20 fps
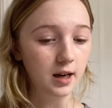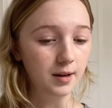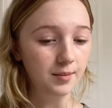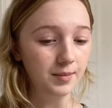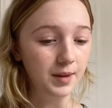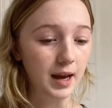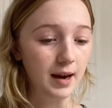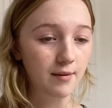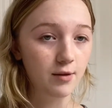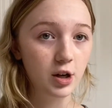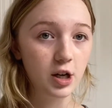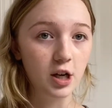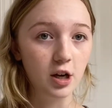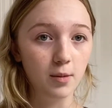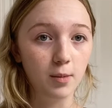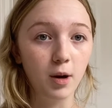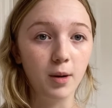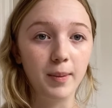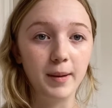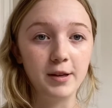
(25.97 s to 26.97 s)
every
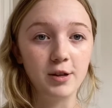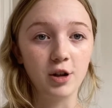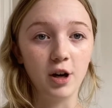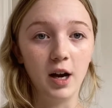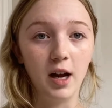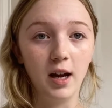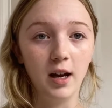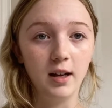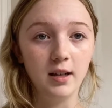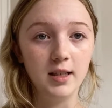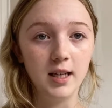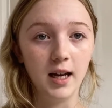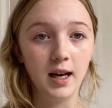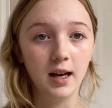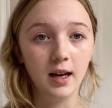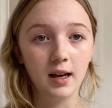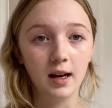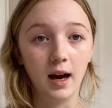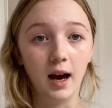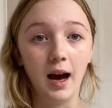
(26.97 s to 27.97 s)
yearbook picture I
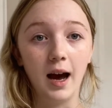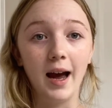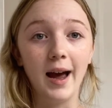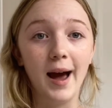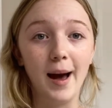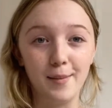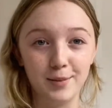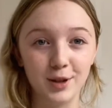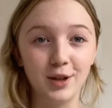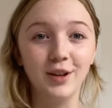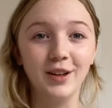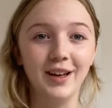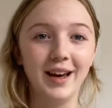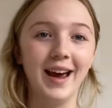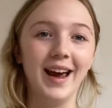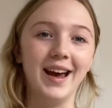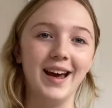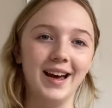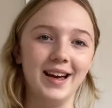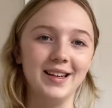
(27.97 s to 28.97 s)
take, I absolutely
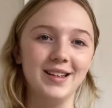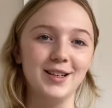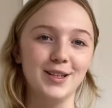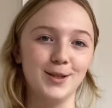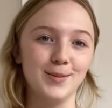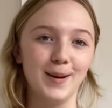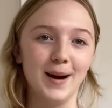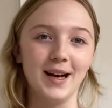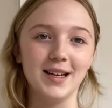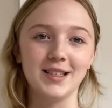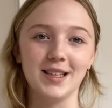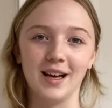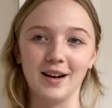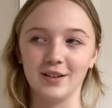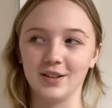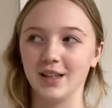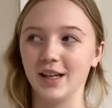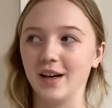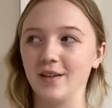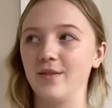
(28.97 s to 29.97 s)
hate and despise. I
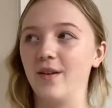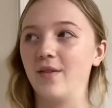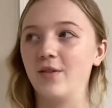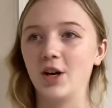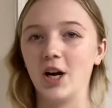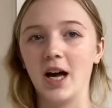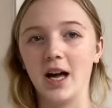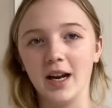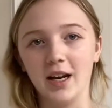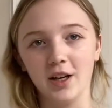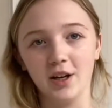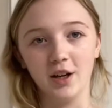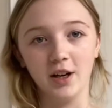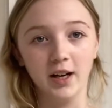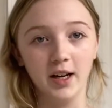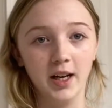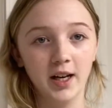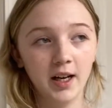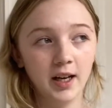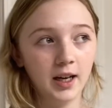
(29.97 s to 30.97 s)
don't think I've ever had a
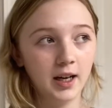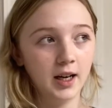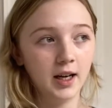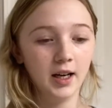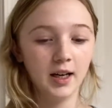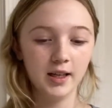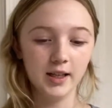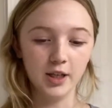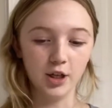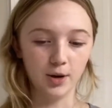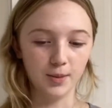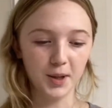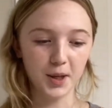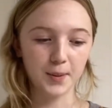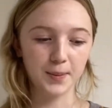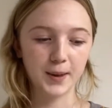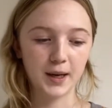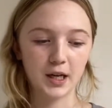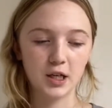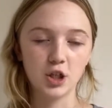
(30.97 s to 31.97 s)
good yearbook
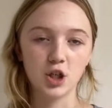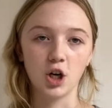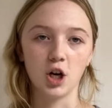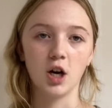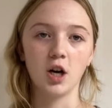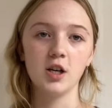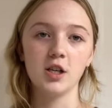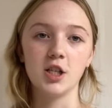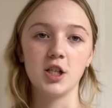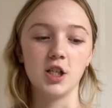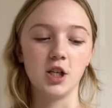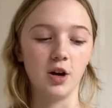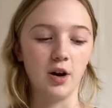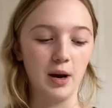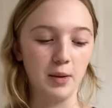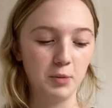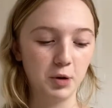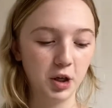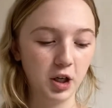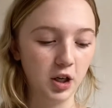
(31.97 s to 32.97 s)
picture, so I'm
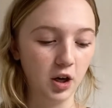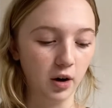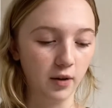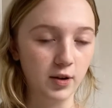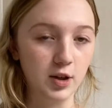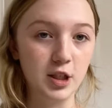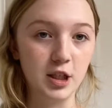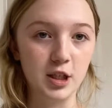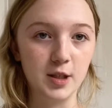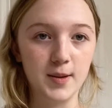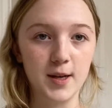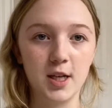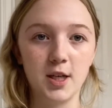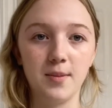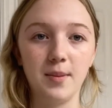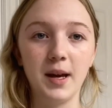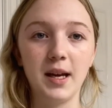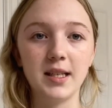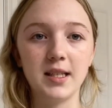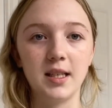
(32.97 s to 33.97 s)
really nervous,
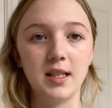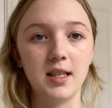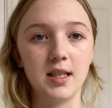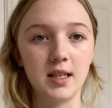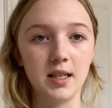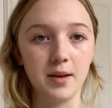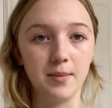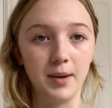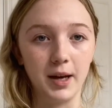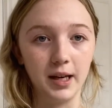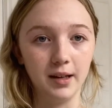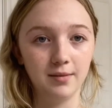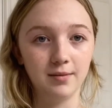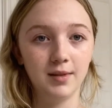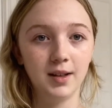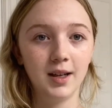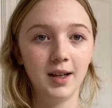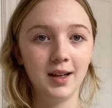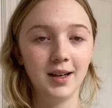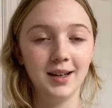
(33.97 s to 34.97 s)
especially because this is like
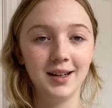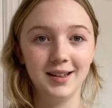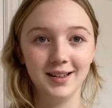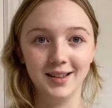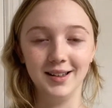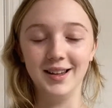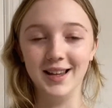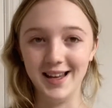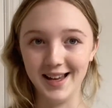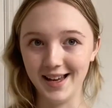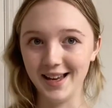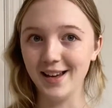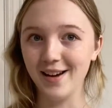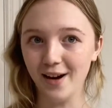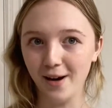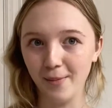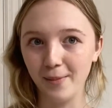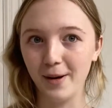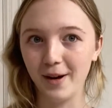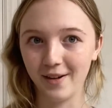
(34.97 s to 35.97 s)
the
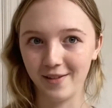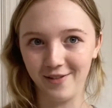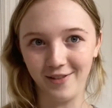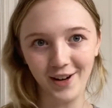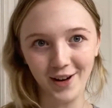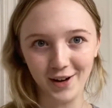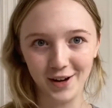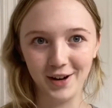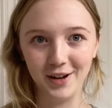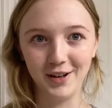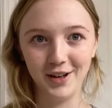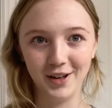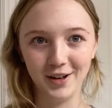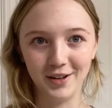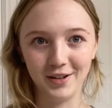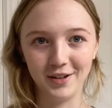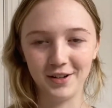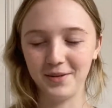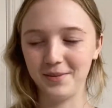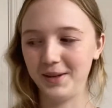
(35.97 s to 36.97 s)
yearbook photo, you know
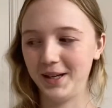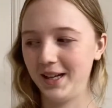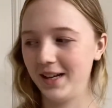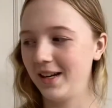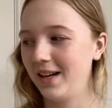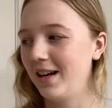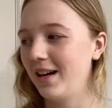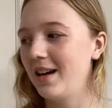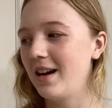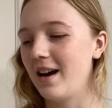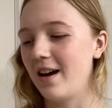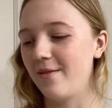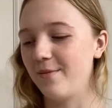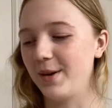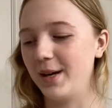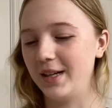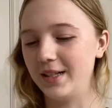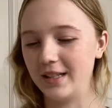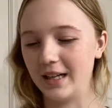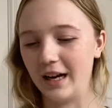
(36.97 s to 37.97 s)
what I mean, of my
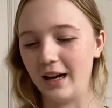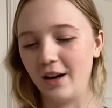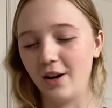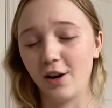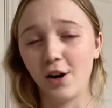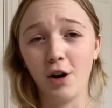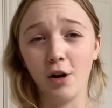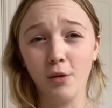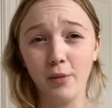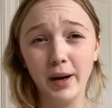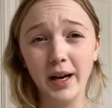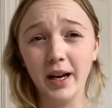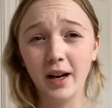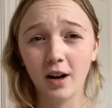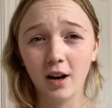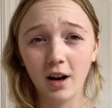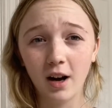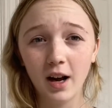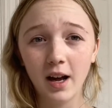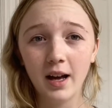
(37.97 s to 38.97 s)
entire
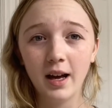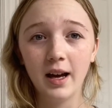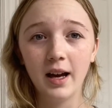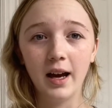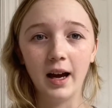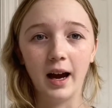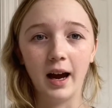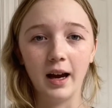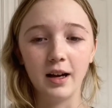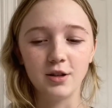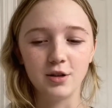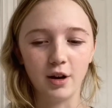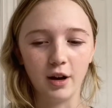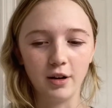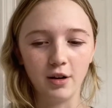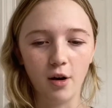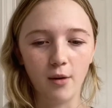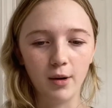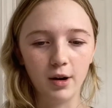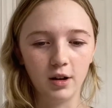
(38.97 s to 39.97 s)
career. And so I
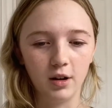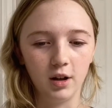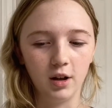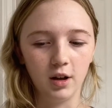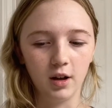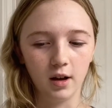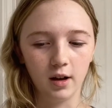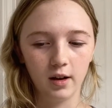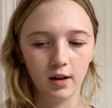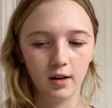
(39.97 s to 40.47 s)
don't want to look